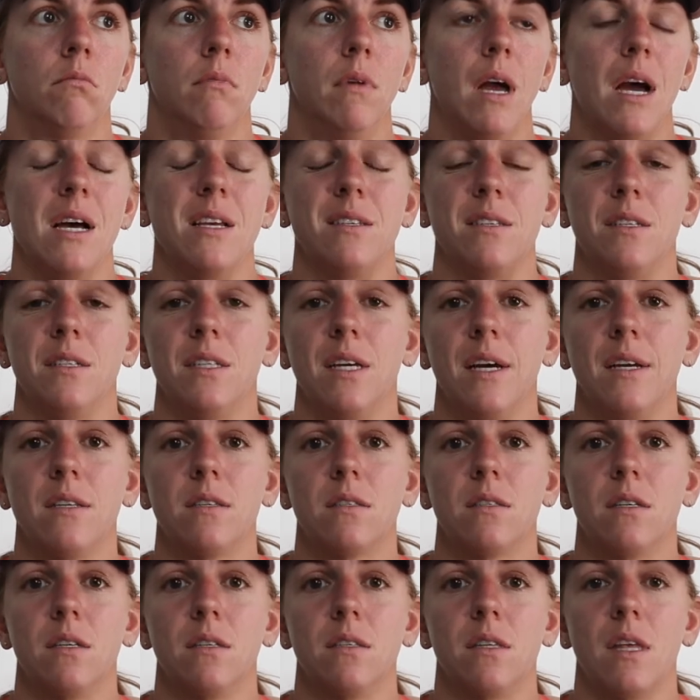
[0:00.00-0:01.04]
as
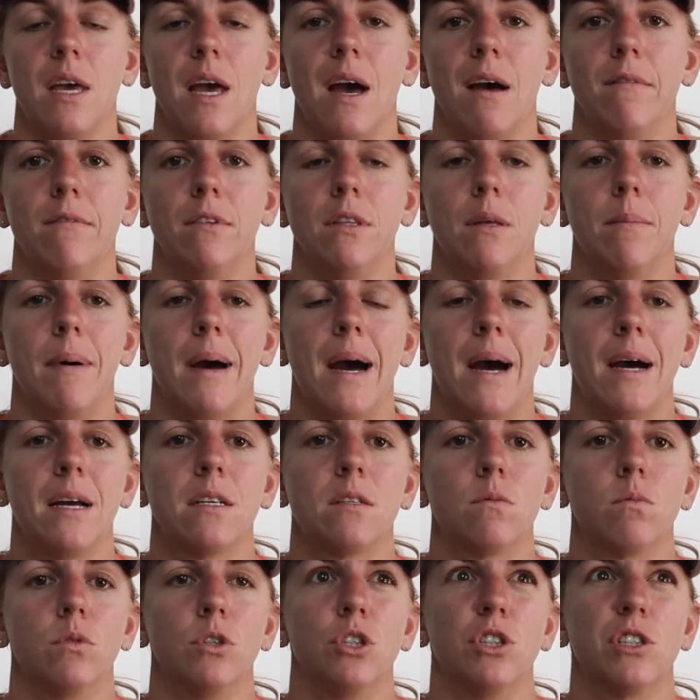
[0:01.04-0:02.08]
intense as they have in the
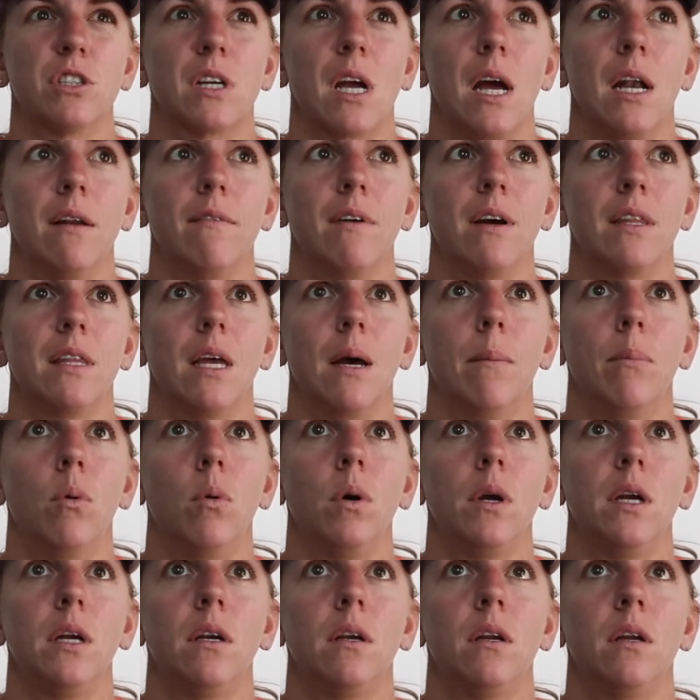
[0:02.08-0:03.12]
past. We're just kind of at that
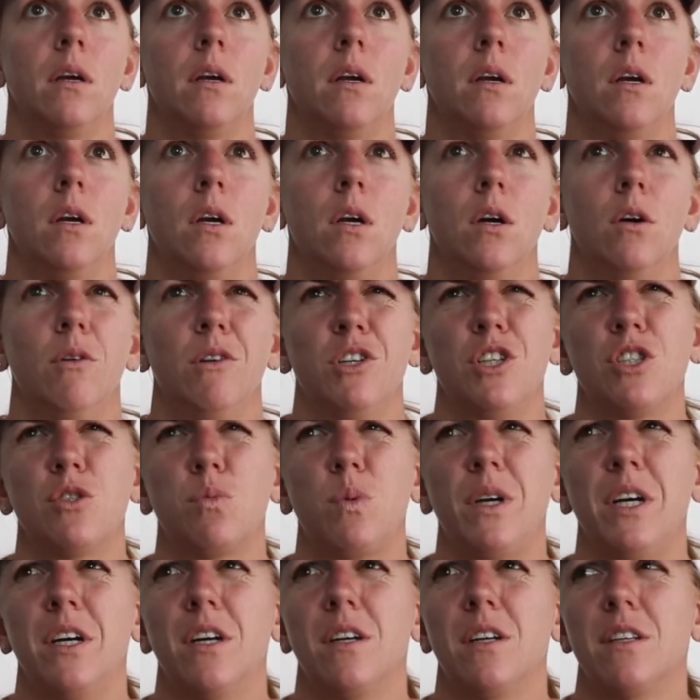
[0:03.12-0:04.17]
point, which is
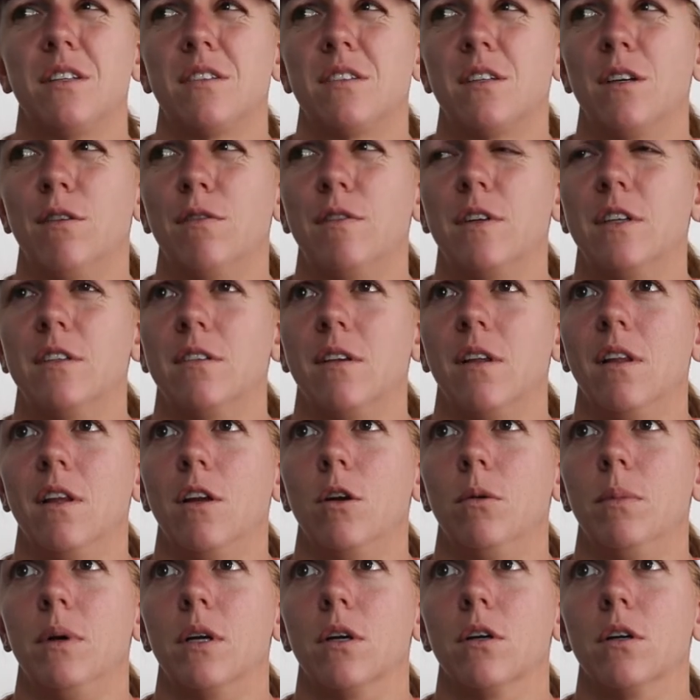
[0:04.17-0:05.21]
weird. It still feels a
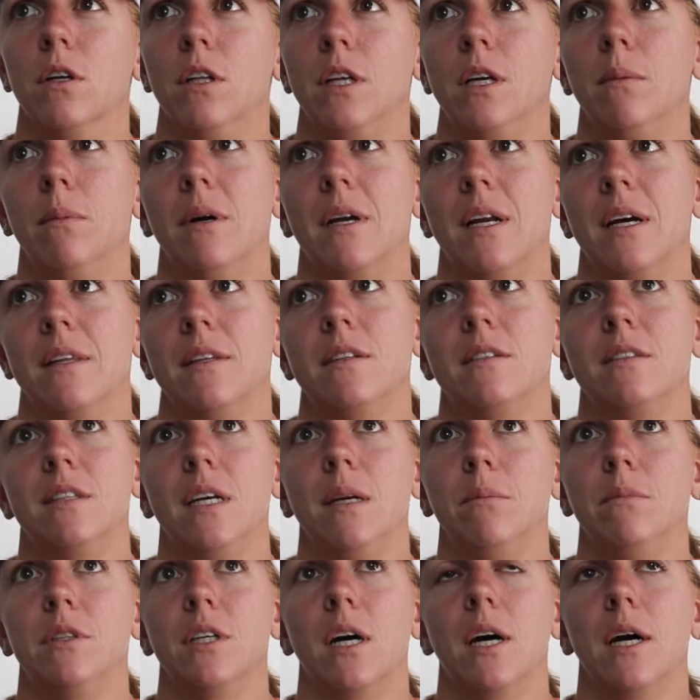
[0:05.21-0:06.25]
little bit early, but at the
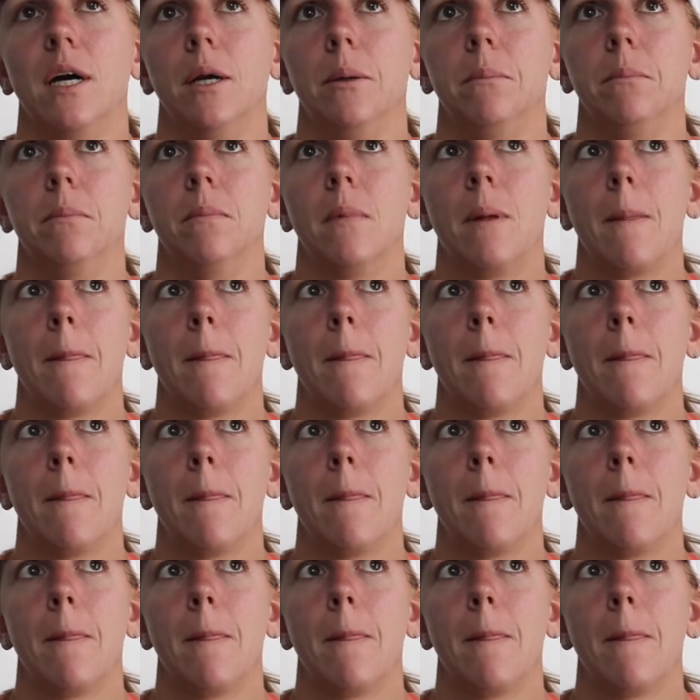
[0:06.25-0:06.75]
same time,